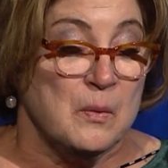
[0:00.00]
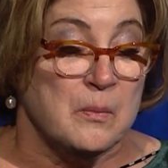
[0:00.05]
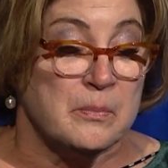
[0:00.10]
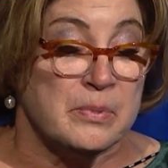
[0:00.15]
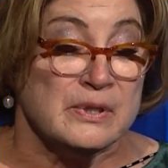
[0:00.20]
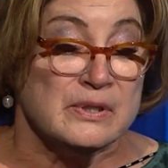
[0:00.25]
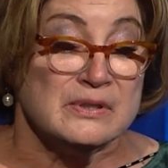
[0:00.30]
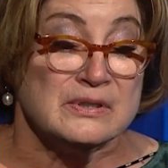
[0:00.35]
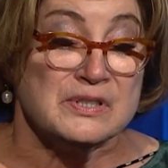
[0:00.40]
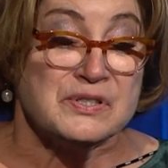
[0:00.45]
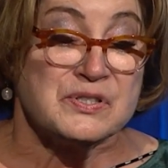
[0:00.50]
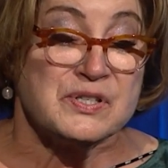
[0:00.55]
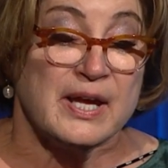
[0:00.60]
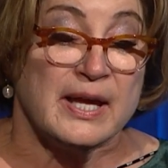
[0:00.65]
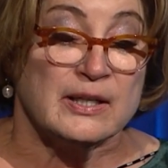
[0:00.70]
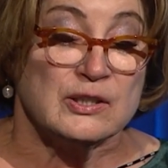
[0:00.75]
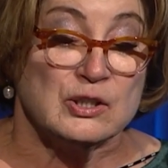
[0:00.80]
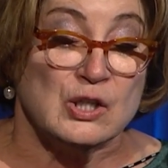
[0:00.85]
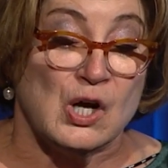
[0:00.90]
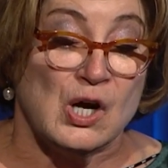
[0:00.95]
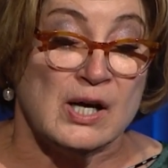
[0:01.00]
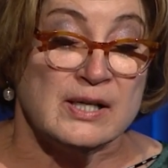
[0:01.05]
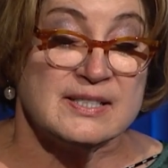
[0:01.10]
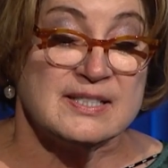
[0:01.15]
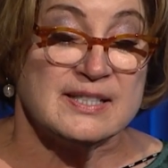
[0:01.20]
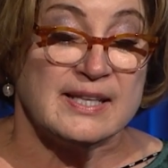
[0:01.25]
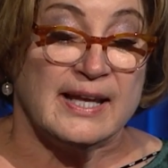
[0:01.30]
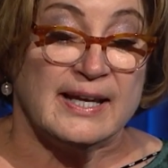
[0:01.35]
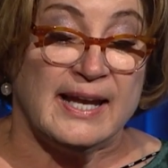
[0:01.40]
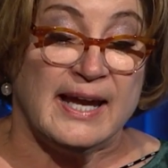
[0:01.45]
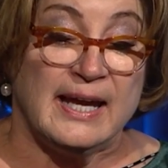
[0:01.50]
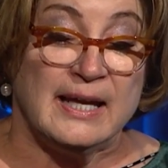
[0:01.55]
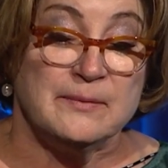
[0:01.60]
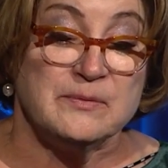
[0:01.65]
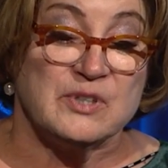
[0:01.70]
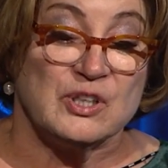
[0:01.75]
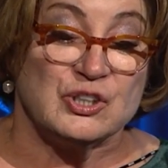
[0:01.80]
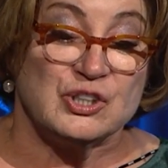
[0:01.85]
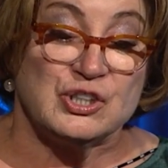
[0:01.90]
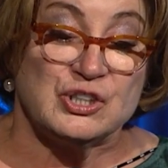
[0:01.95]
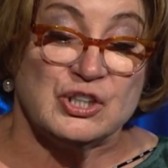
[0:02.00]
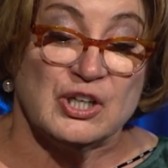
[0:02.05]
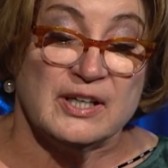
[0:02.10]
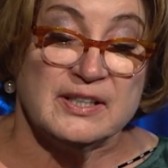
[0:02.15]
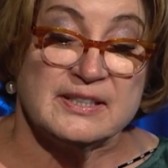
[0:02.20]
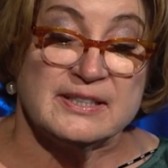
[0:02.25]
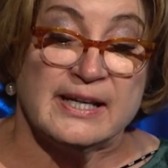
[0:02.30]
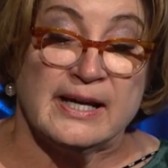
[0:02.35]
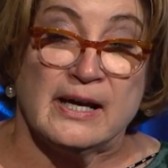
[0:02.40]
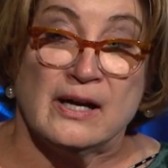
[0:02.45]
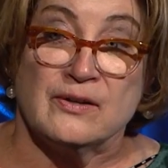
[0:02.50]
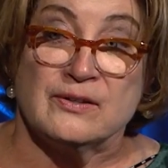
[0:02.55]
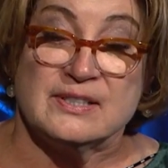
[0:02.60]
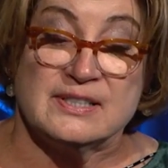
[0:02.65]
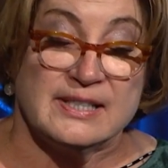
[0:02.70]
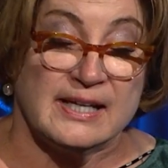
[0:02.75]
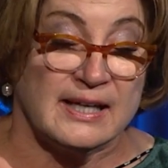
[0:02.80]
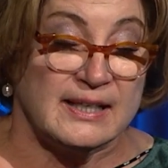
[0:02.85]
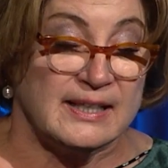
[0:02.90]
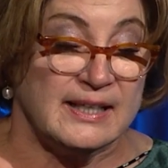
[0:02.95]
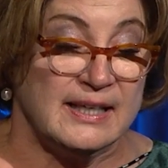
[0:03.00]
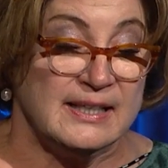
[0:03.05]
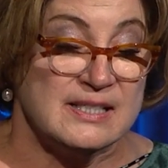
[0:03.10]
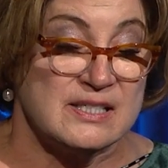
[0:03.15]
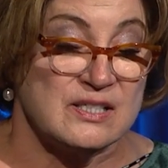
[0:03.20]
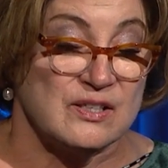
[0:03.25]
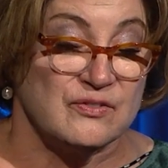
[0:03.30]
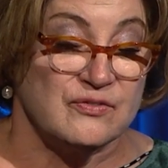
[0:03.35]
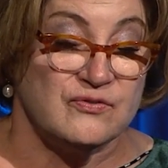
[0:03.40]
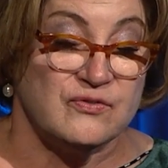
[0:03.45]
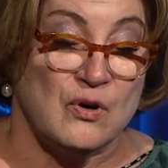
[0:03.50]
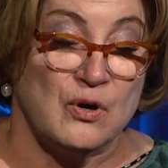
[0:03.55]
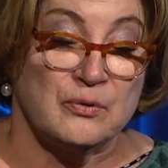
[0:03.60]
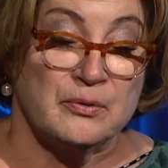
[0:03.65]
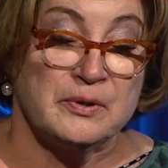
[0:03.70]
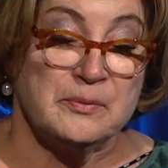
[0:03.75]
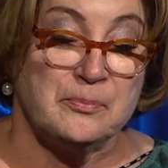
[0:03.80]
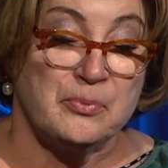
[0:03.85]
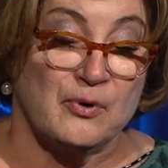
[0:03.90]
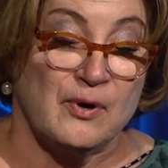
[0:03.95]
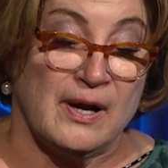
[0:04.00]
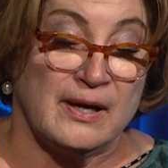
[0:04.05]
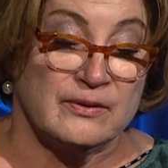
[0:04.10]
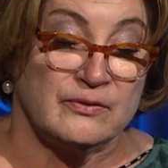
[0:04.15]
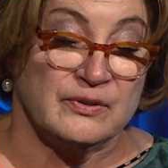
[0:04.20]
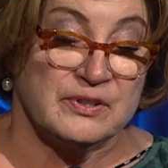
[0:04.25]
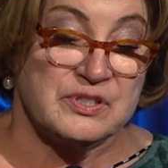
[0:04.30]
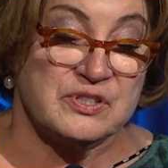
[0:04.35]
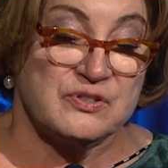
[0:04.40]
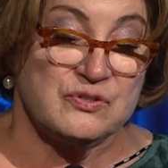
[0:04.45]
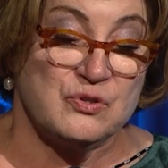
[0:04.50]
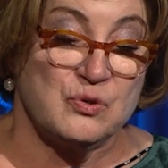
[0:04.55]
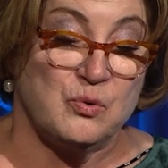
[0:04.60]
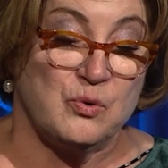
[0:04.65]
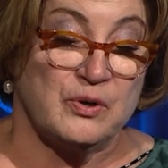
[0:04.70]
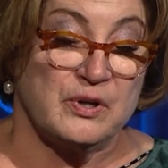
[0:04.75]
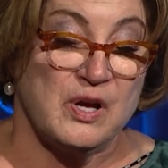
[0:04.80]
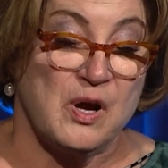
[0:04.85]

Bills and laws that aim to shut down decades of forward progress toward